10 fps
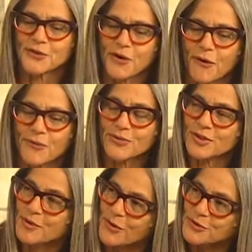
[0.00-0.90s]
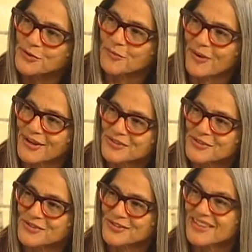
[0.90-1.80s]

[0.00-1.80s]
that go with the emotional postures,